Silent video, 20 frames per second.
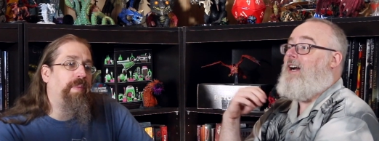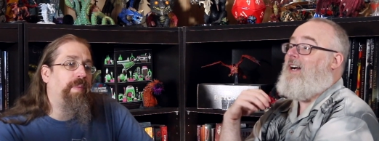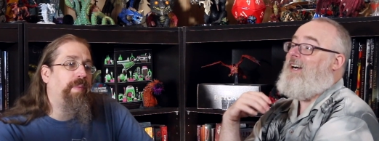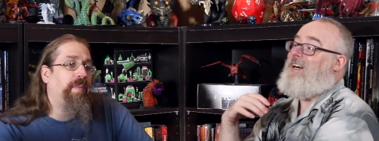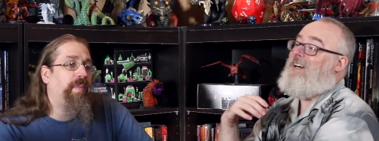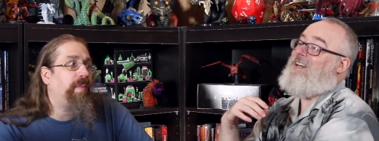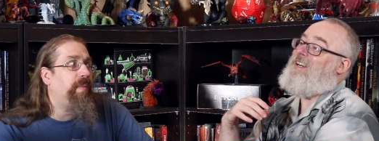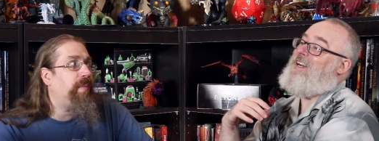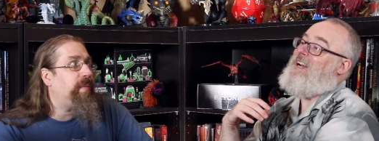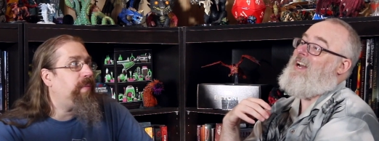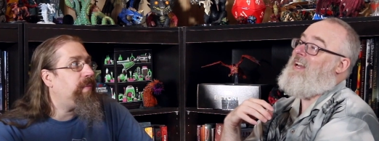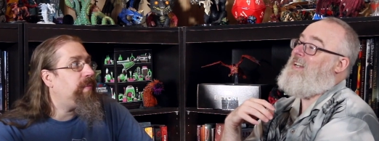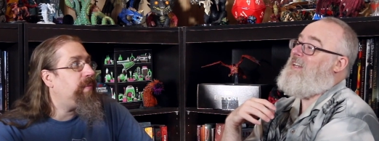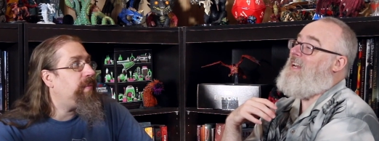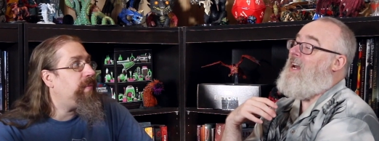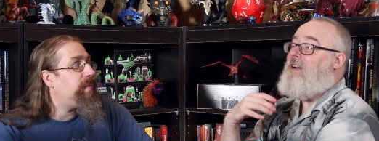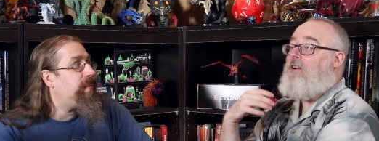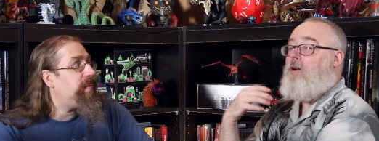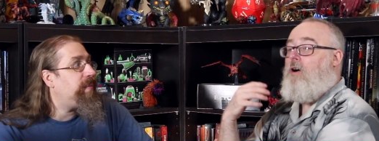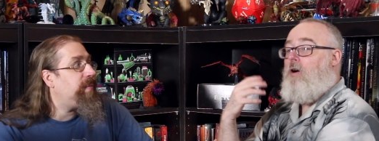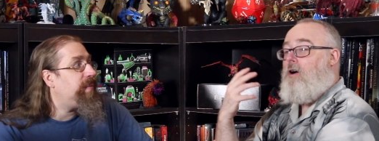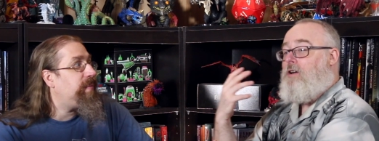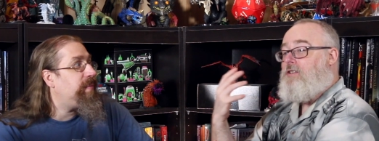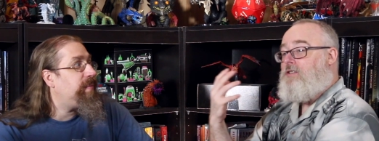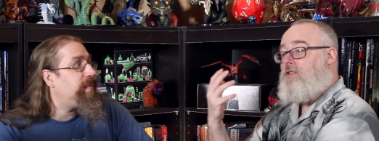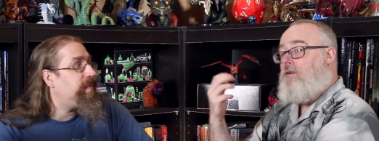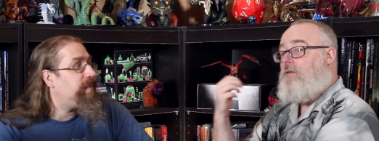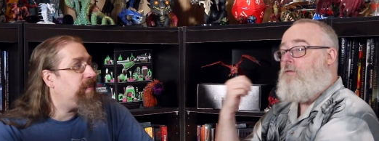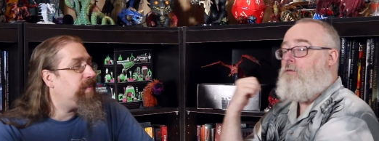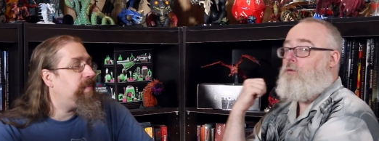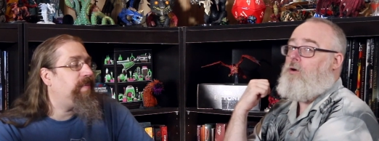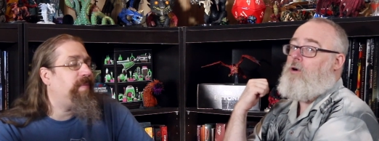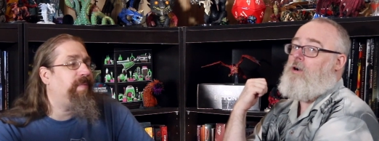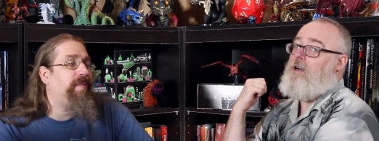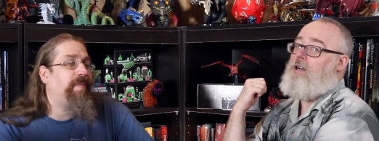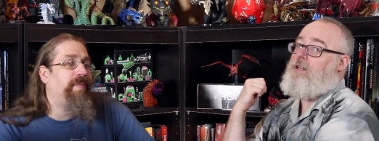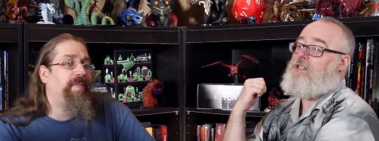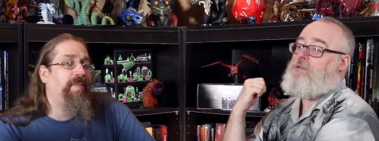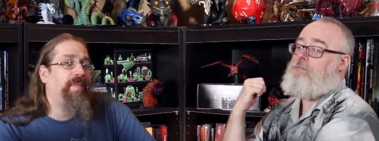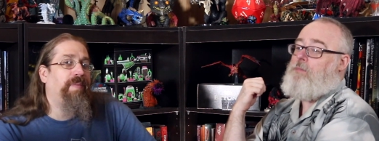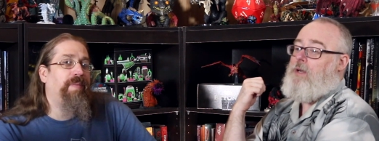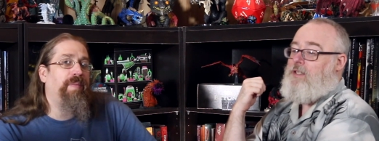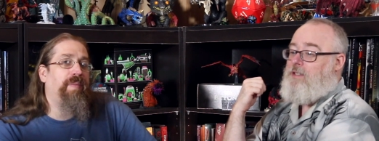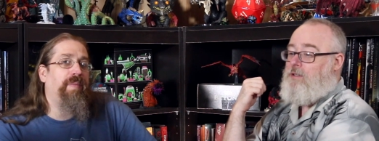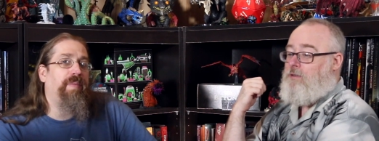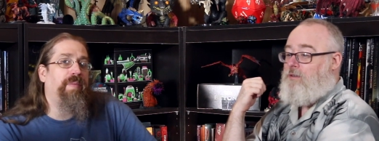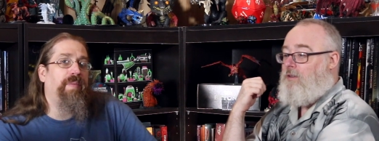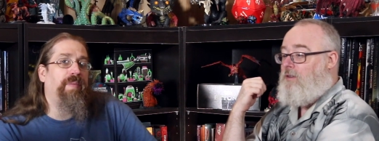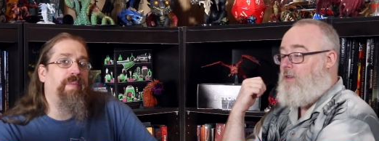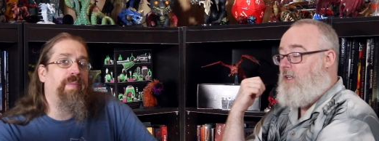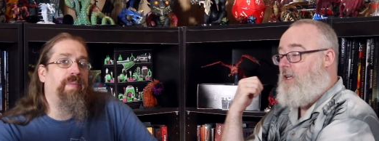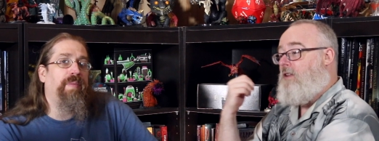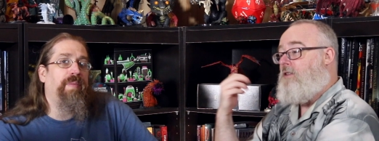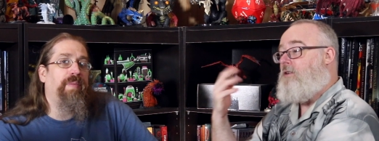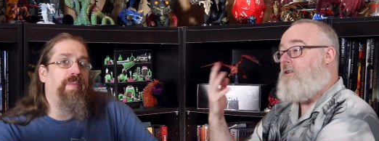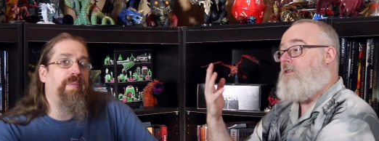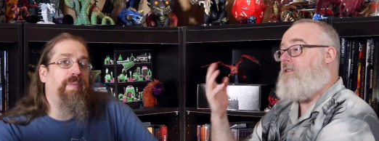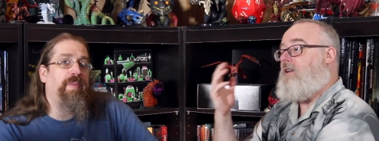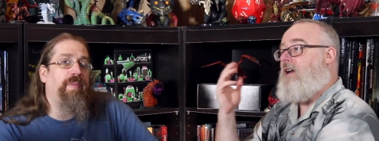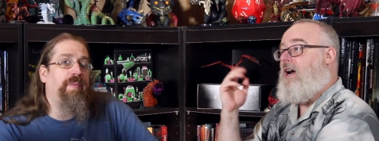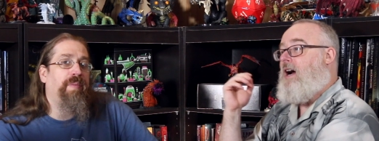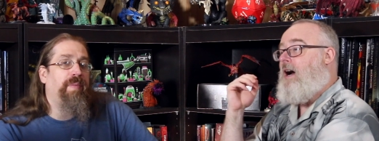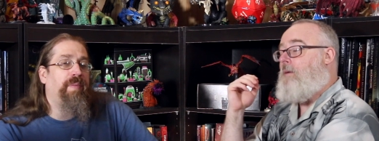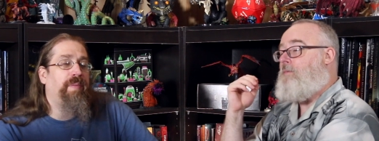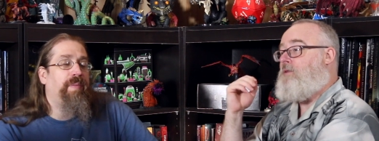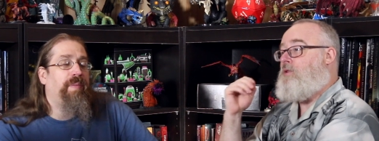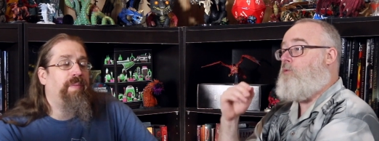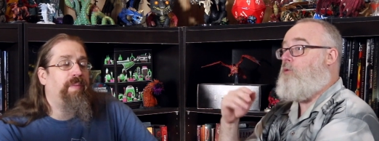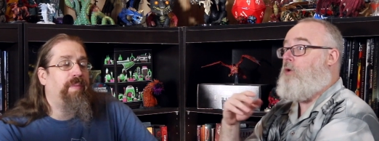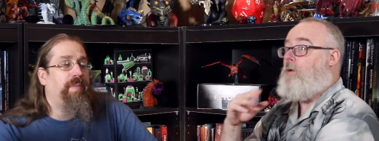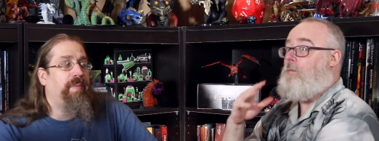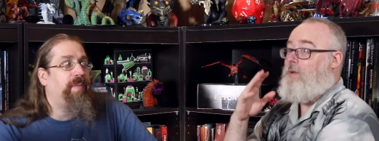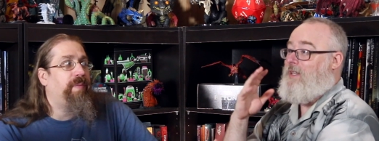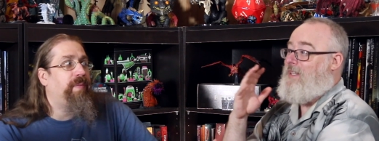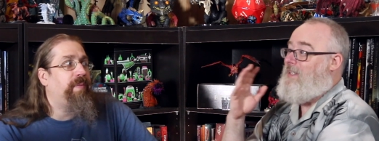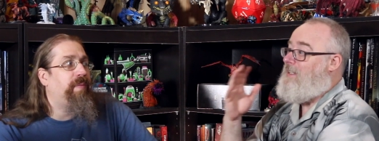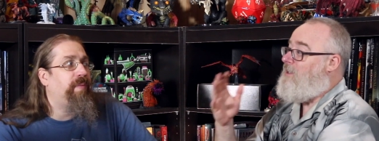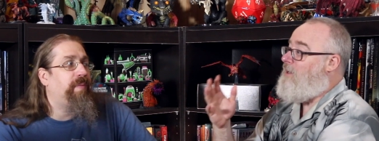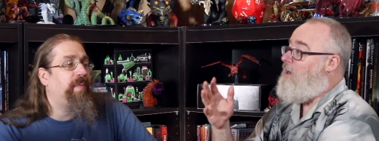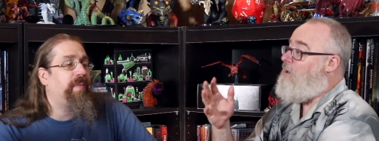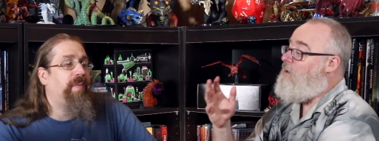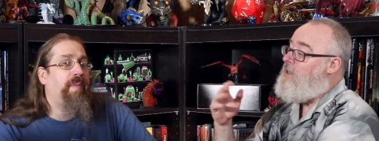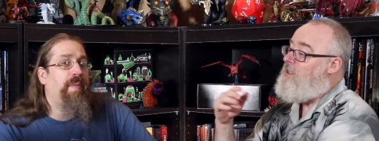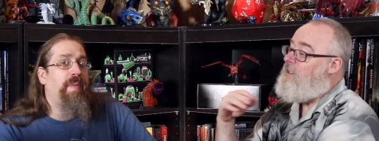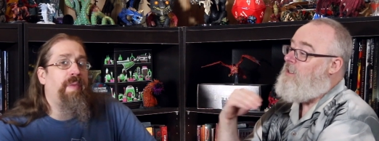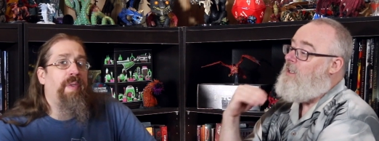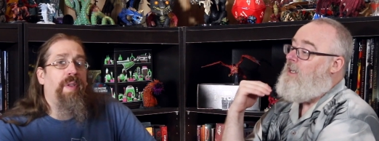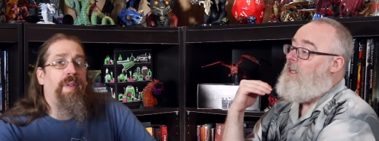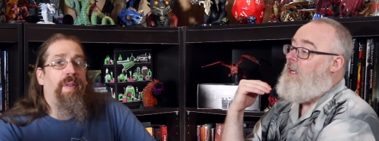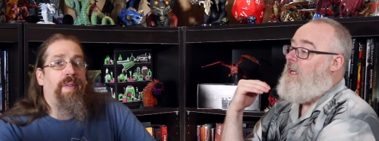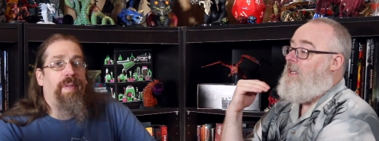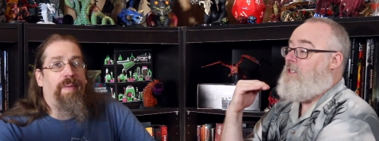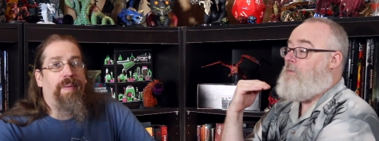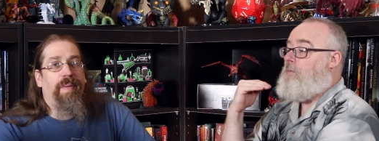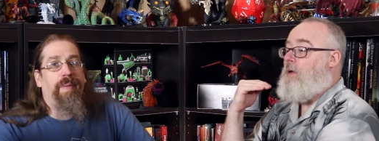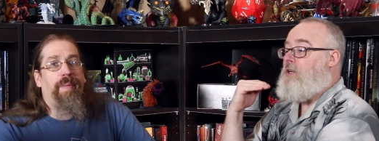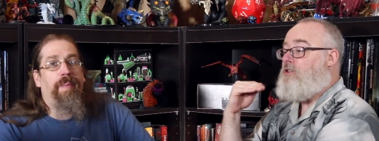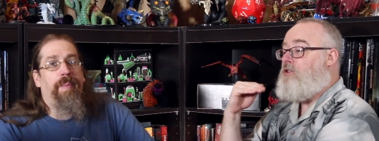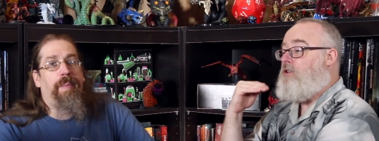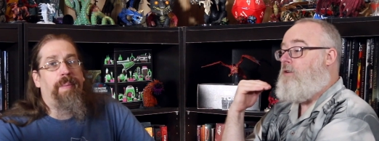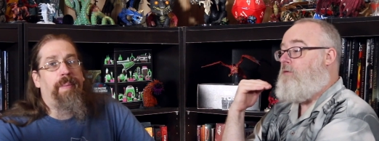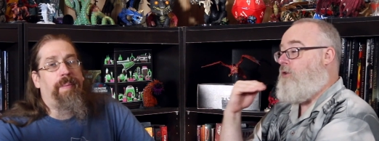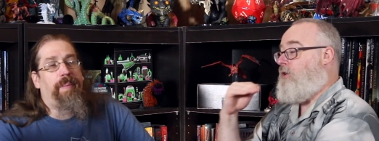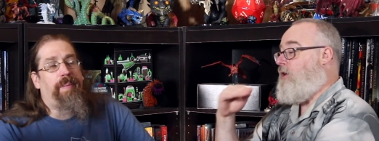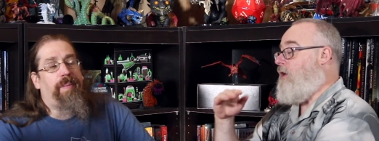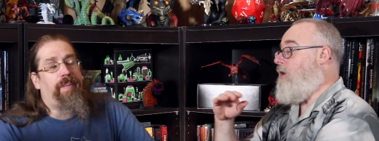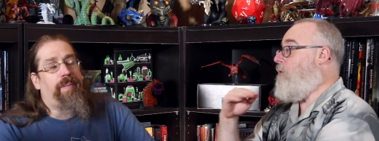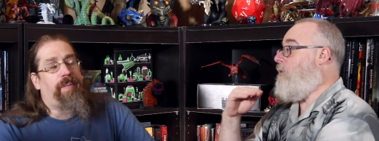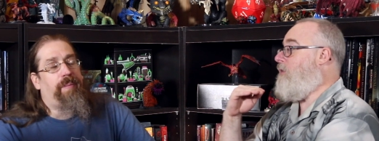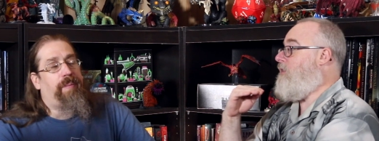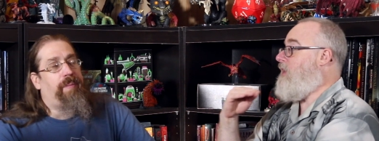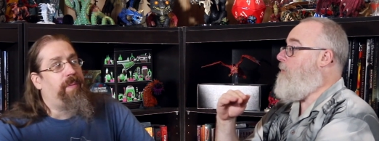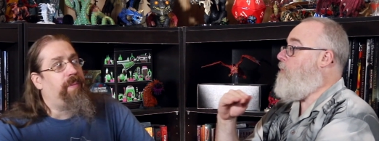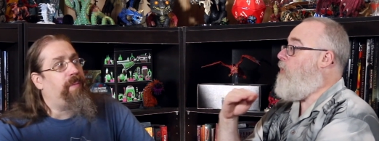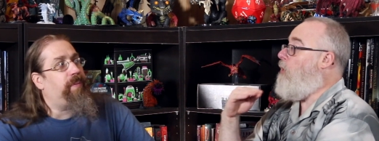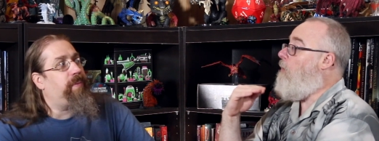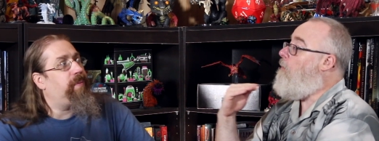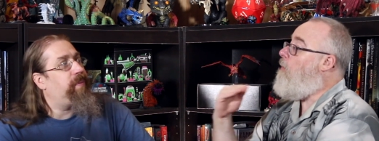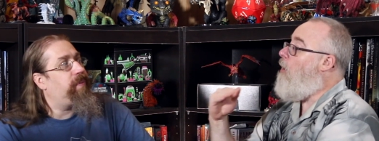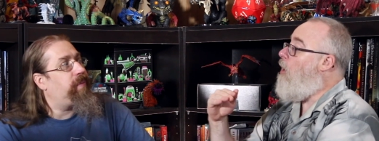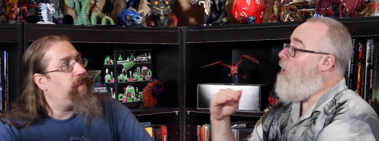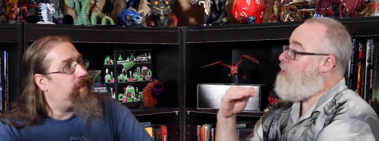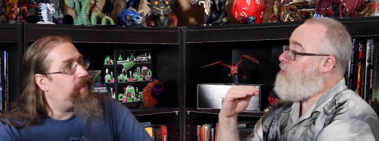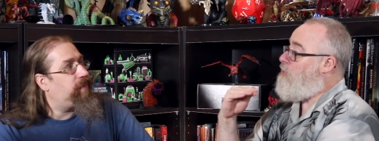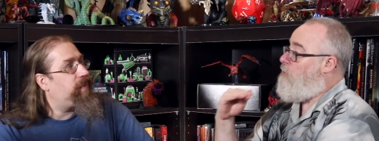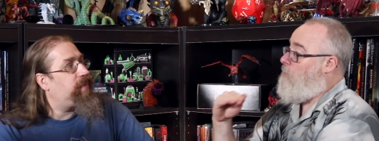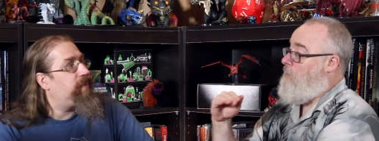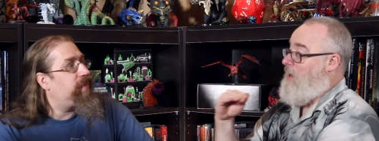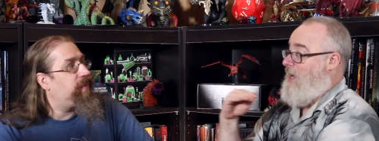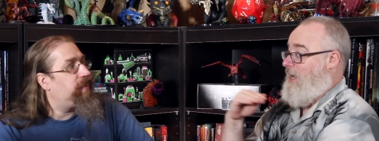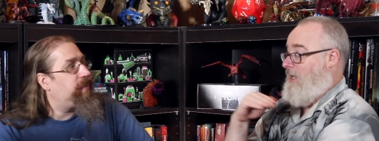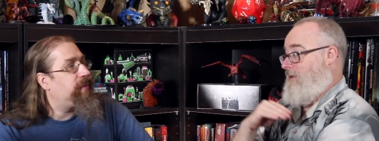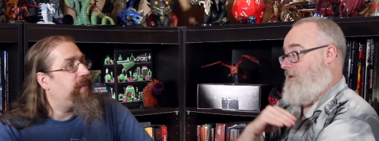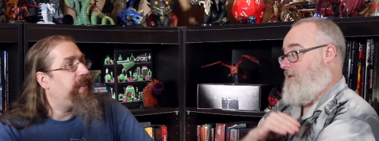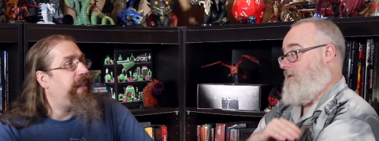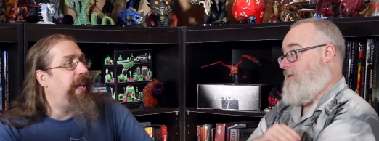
Speaker 1: Uh, and then also for unexpected, the other option would be Cleric, especially if you're going with a more martial bent.